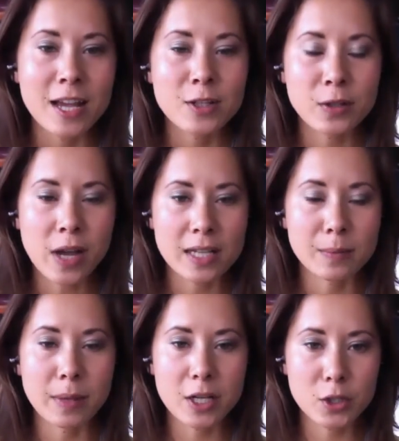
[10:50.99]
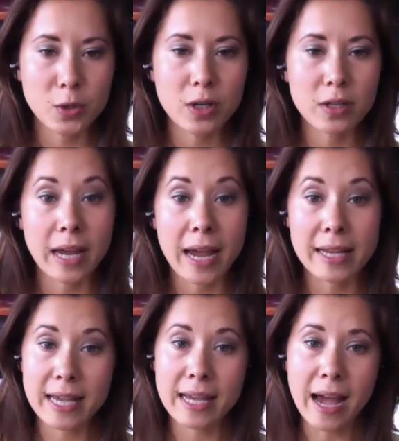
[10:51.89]
So guys, make sure that
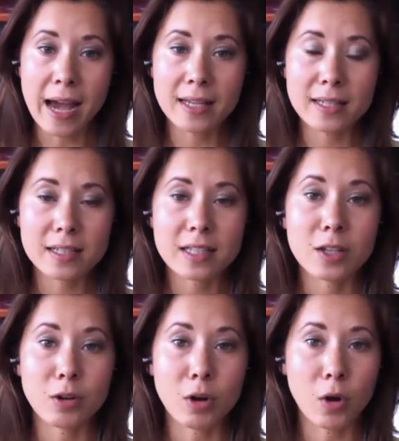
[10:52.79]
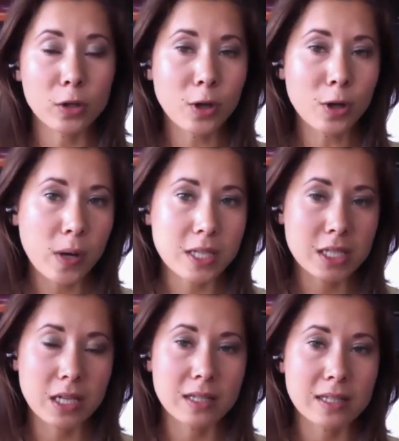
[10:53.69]
as I asked in all your
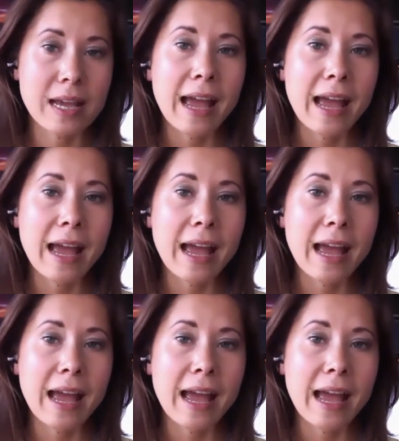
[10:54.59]
questions,